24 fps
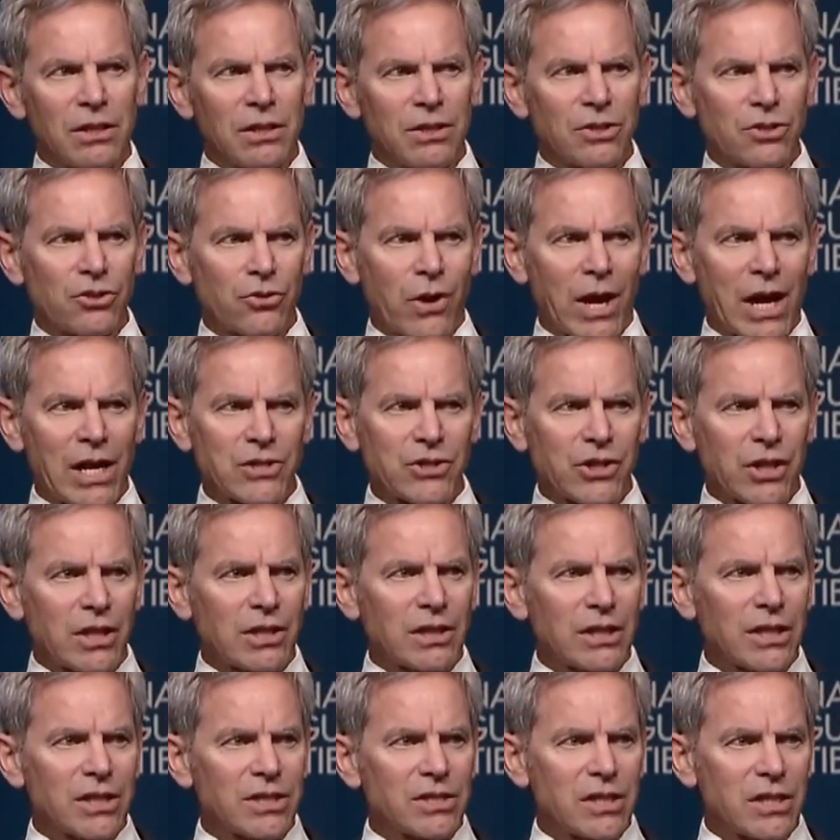
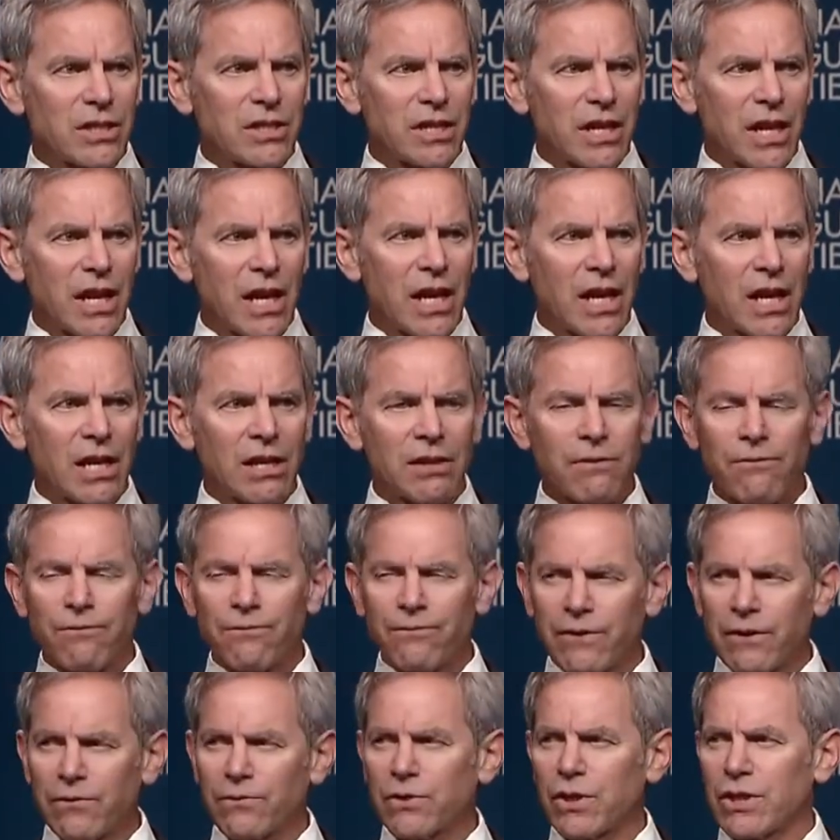Tragically, today,
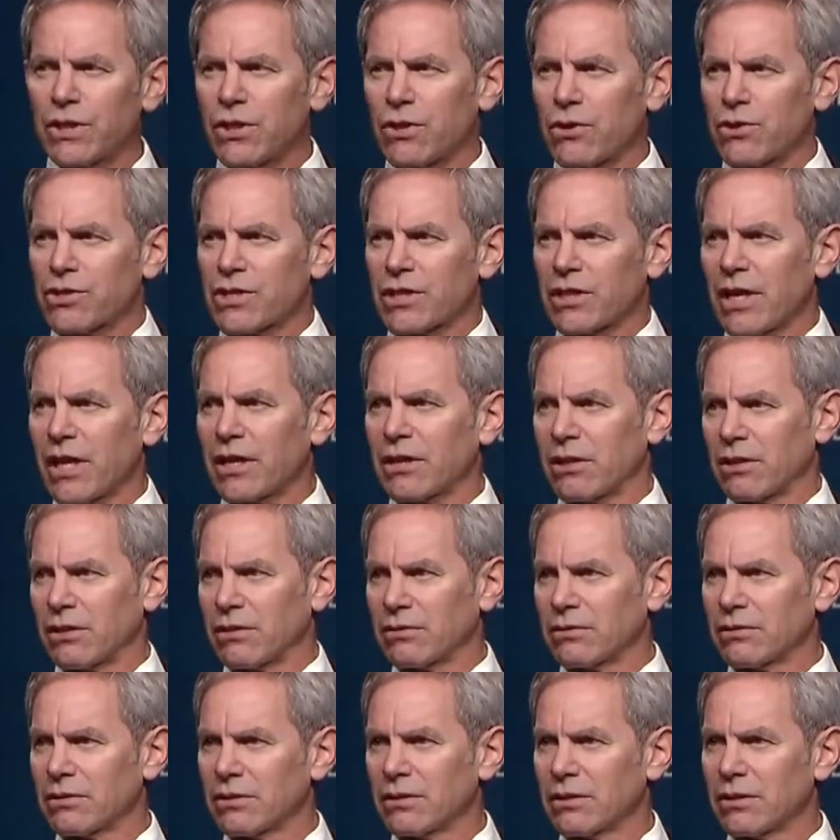50 years later,
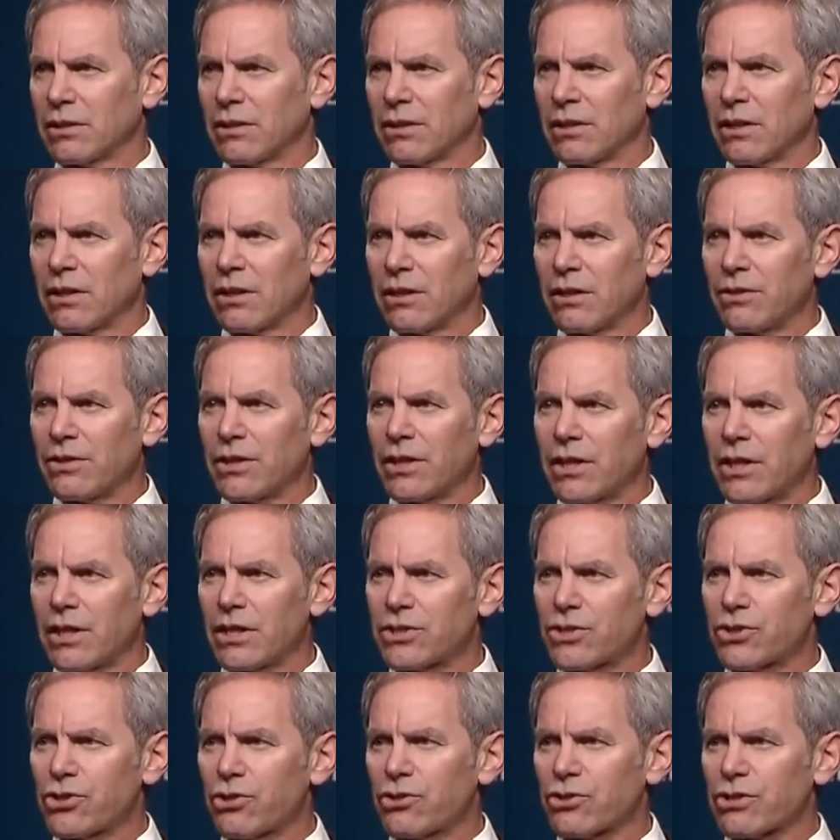the
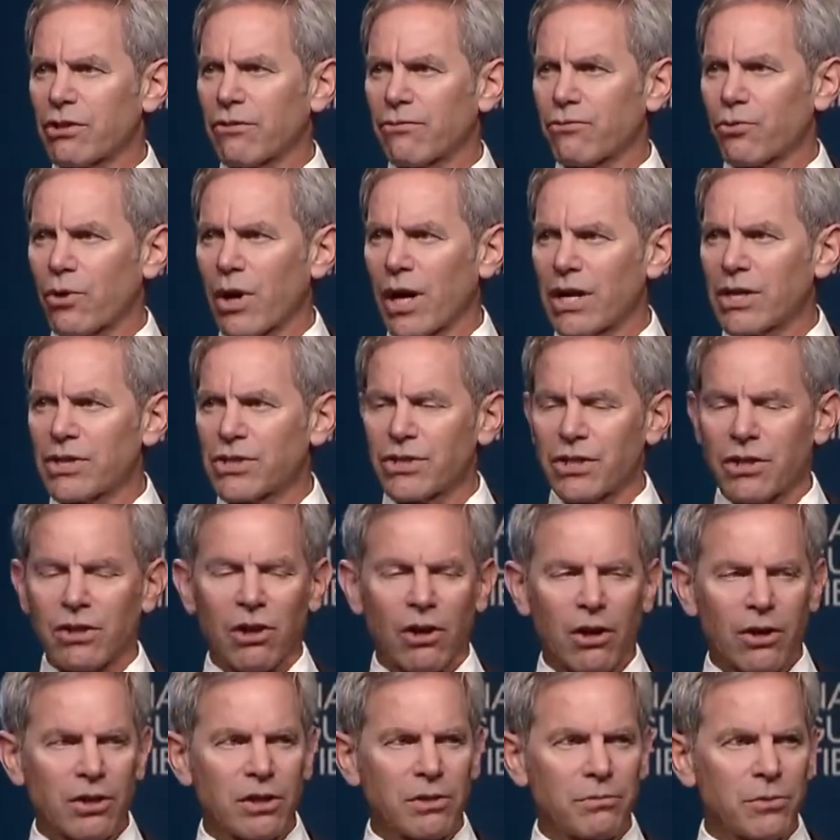issues of race in
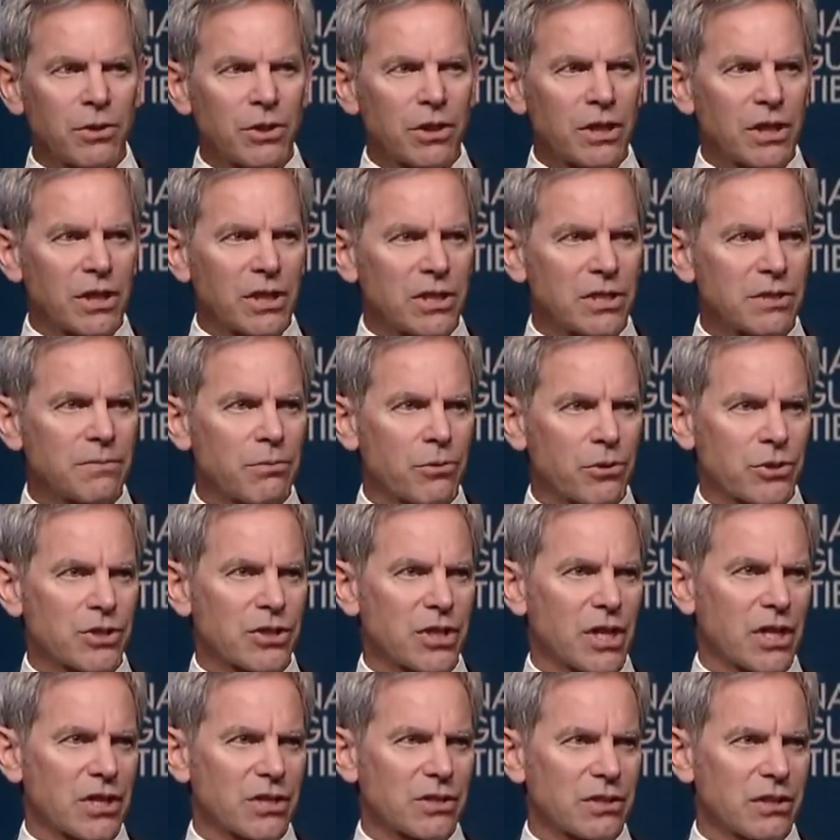our communities
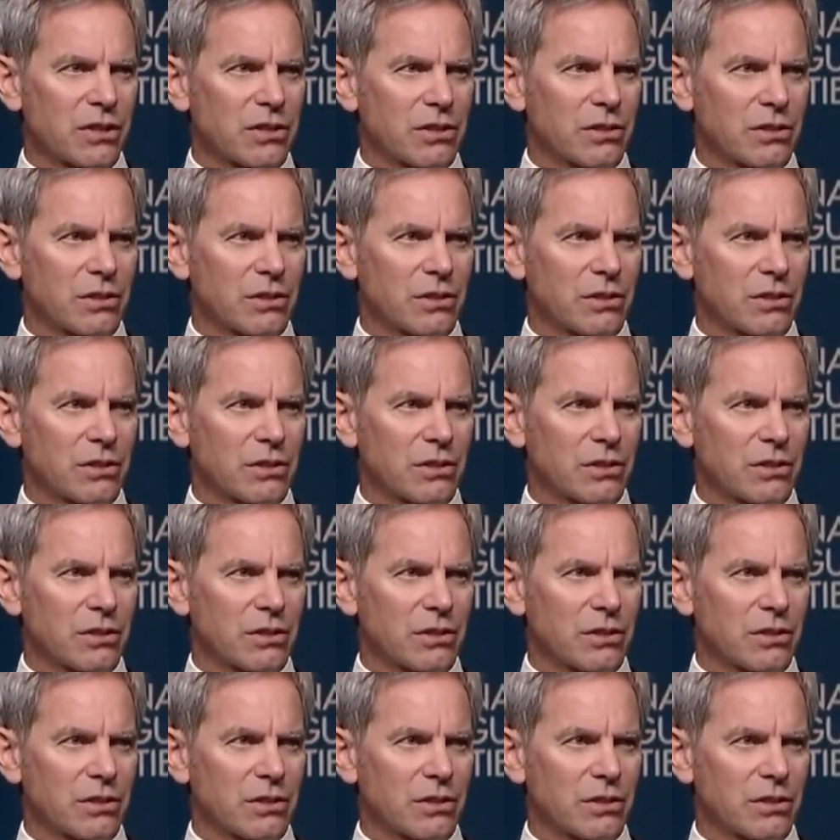persist.